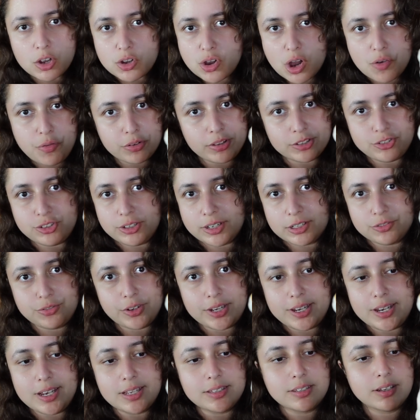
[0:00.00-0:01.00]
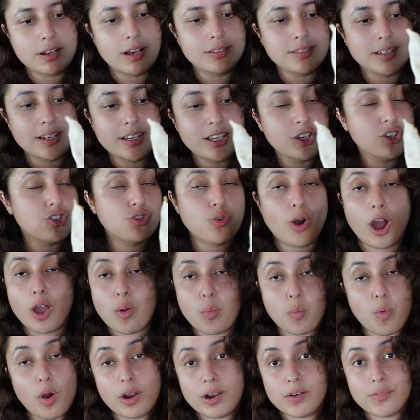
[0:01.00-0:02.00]
go for the chicken fajitas. At least try
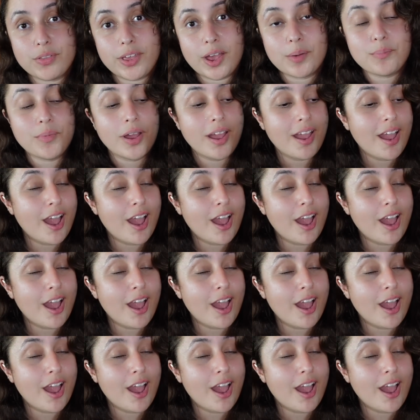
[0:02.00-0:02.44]
one of them.